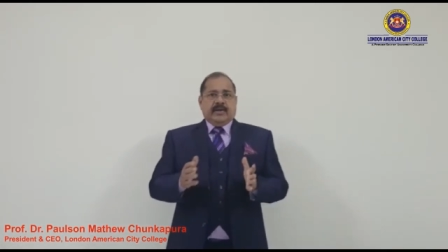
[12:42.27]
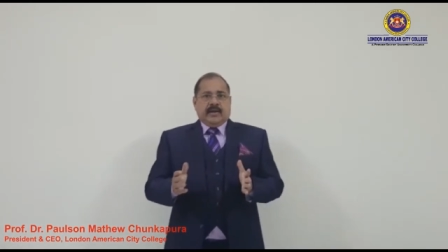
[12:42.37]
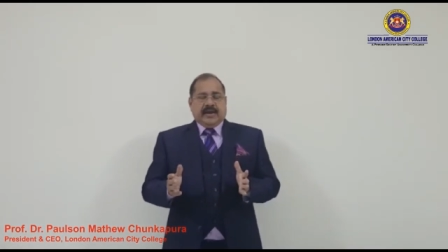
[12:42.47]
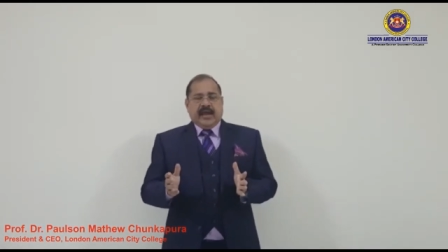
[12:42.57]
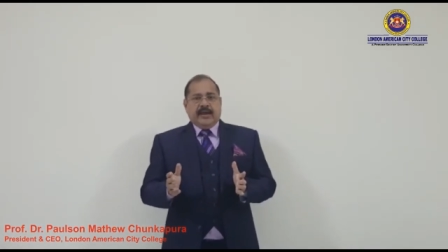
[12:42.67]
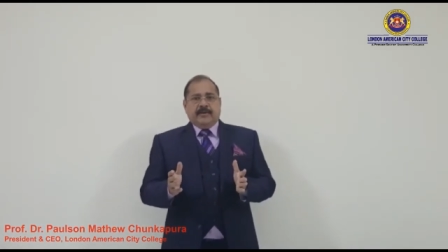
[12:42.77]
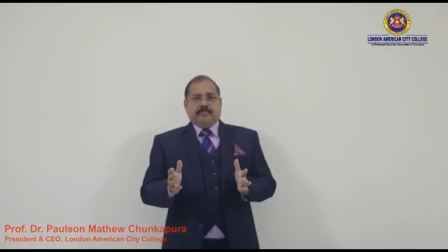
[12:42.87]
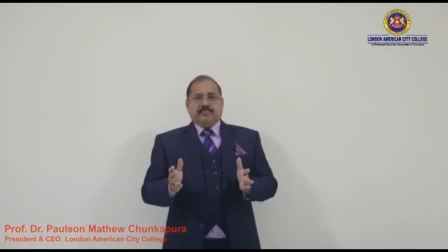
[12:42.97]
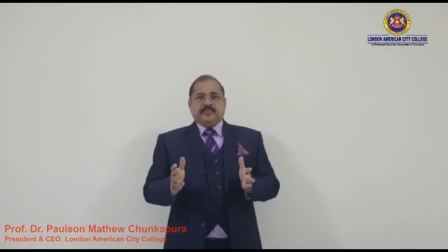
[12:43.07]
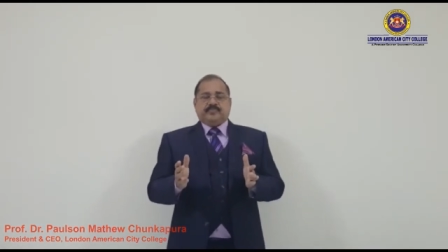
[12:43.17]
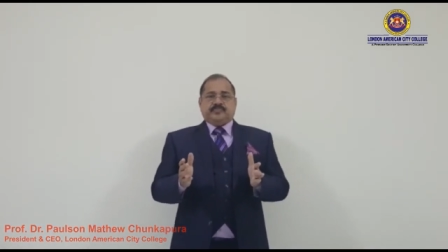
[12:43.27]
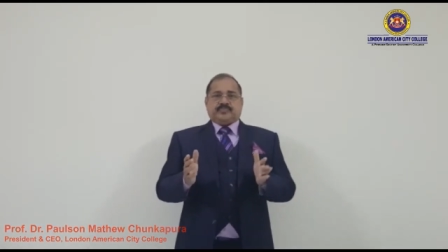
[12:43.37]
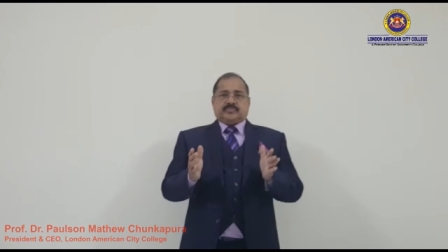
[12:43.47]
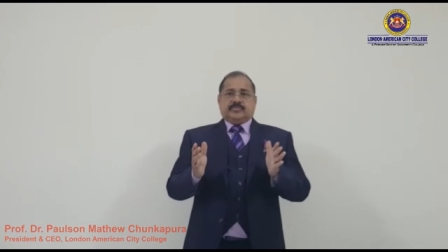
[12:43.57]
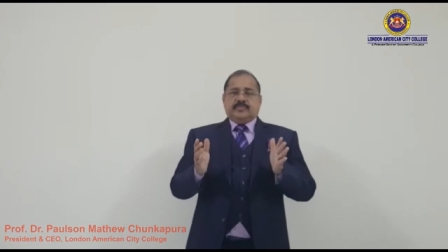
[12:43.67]
Again,
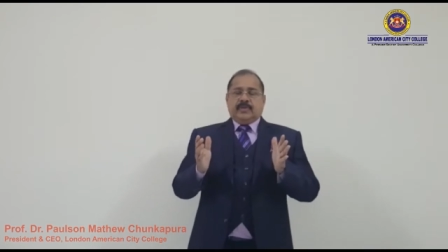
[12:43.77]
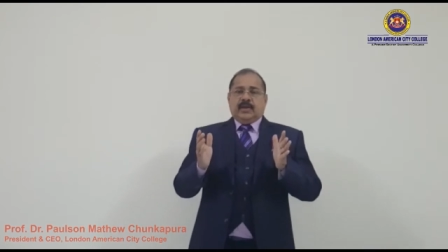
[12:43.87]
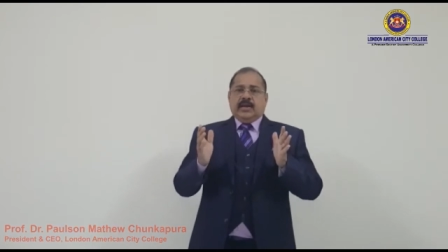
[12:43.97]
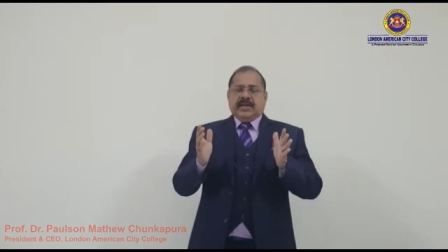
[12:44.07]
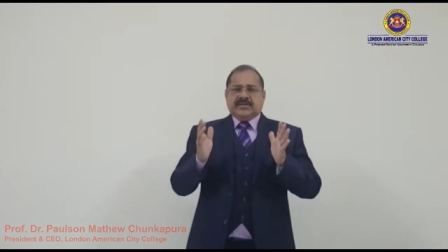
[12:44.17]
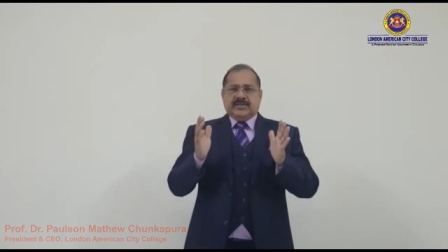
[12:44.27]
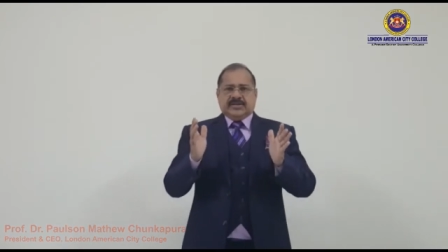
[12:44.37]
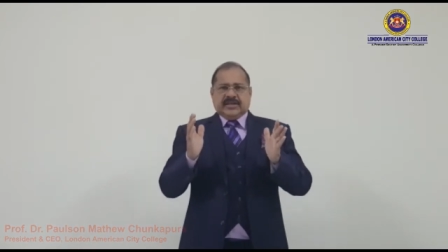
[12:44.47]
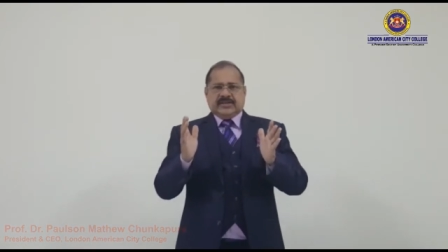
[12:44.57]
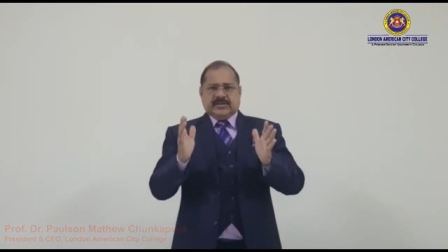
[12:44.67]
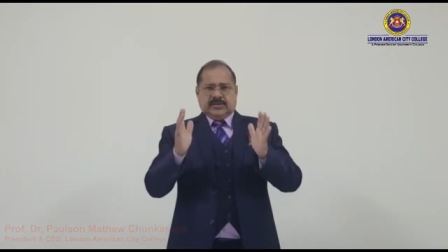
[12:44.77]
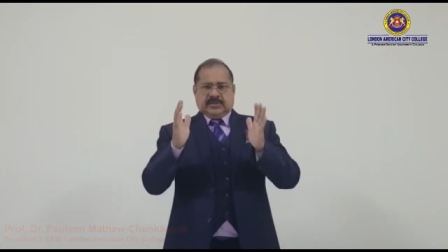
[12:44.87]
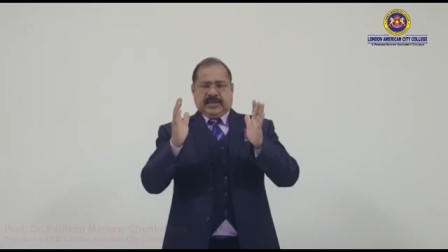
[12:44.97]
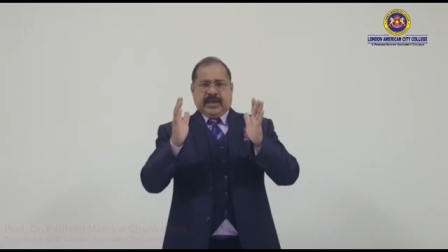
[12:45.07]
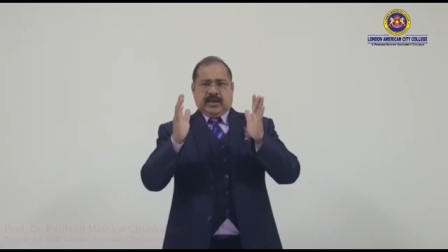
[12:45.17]
let us discuss
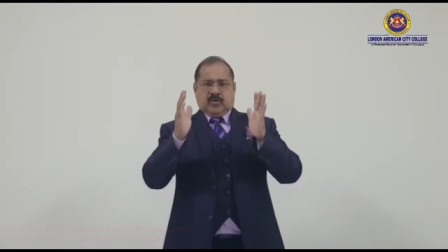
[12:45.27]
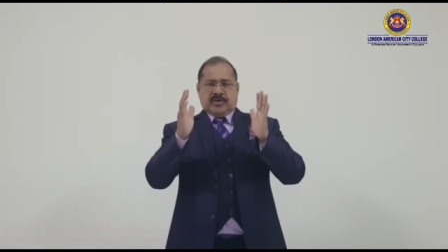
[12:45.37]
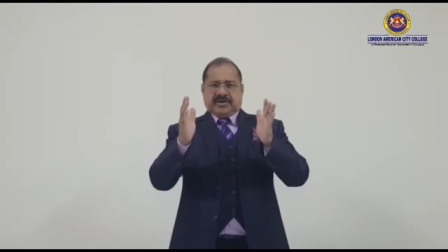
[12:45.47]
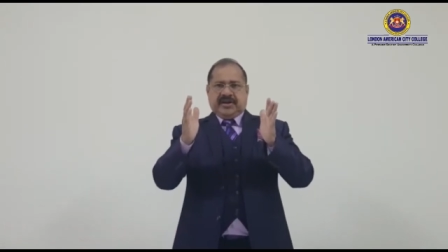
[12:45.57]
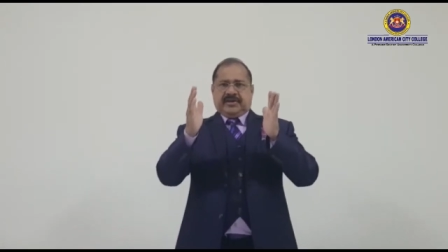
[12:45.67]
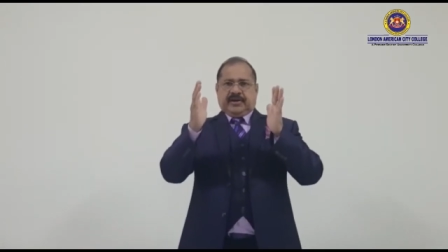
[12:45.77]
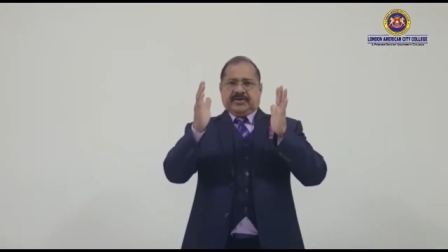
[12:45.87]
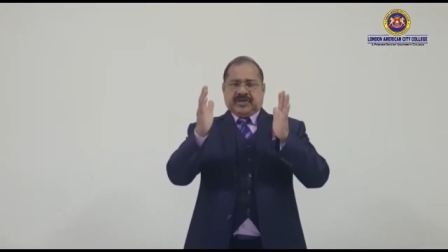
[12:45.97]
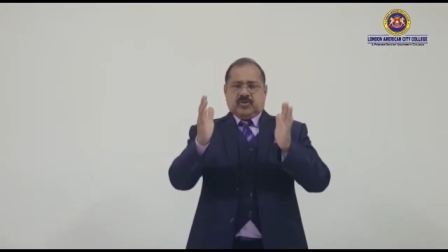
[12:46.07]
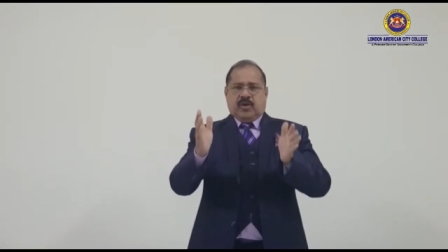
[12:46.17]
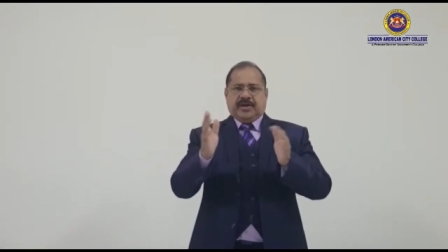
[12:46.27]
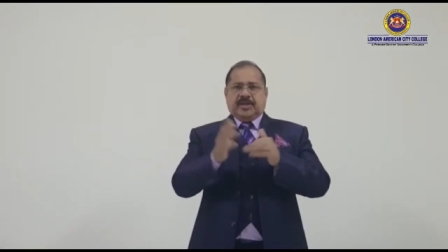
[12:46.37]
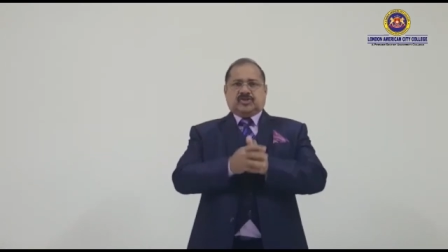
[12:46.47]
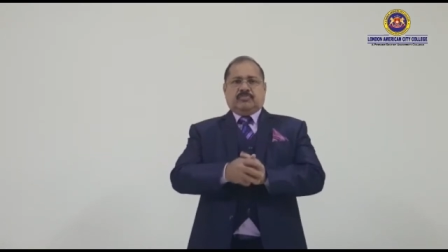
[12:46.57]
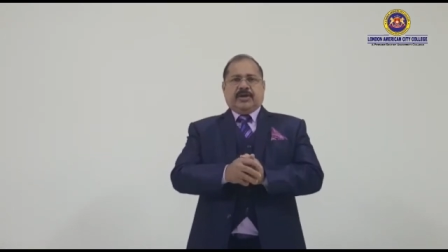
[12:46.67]
the concrete
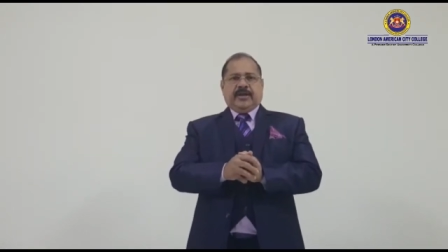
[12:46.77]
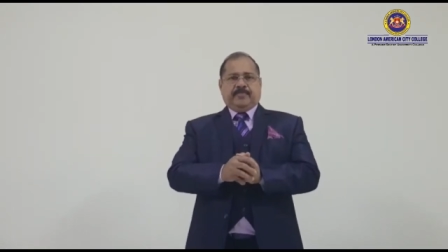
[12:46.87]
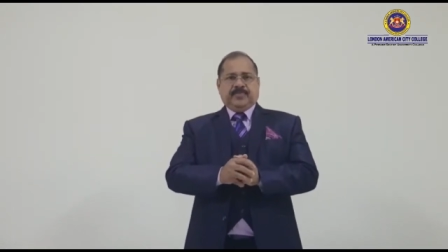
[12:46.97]
disadvantages of money.